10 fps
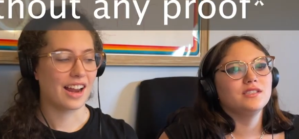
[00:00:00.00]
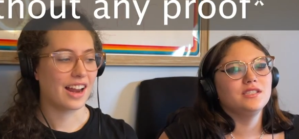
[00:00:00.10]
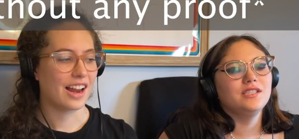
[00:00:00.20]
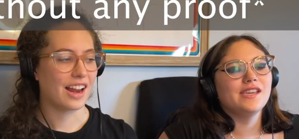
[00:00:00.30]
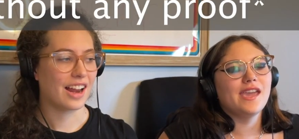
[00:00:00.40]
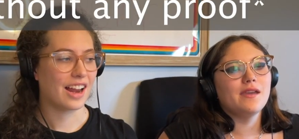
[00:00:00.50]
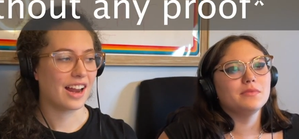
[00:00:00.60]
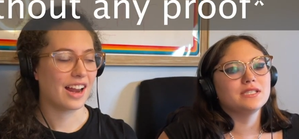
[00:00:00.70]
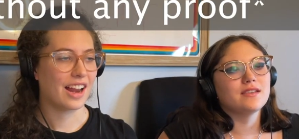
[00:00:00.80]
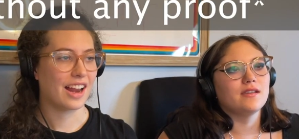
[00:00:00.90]
Speaker 1: You can't
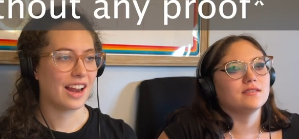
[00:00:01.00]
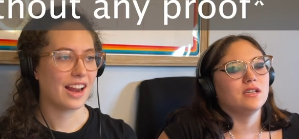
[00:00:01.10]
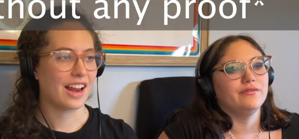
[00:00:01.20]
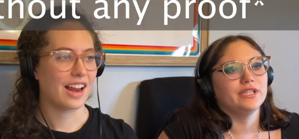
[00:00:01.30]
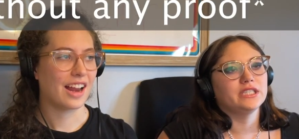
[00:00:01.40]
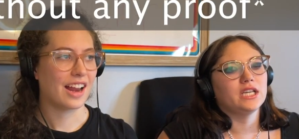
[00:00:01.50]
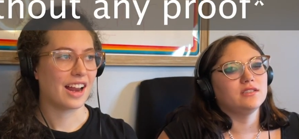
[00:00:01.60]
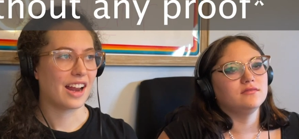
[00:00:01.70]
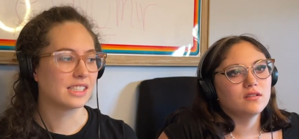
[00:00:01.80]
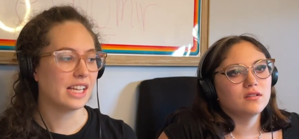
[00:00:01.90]
be saying stuff like
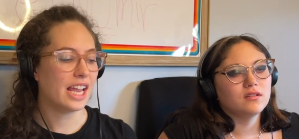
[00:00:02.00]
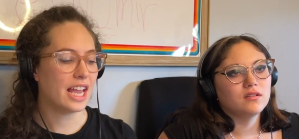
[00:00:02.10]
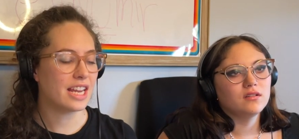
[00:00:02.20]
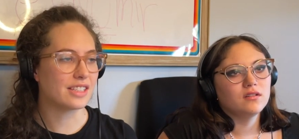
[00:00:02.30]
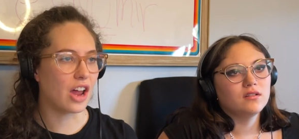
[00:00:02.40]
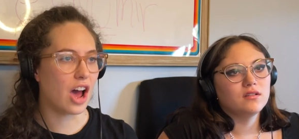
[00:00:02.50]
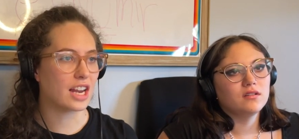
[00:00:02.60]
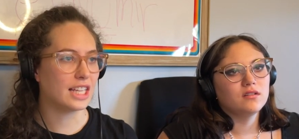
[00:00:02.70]
that.
Speaker 2: It is not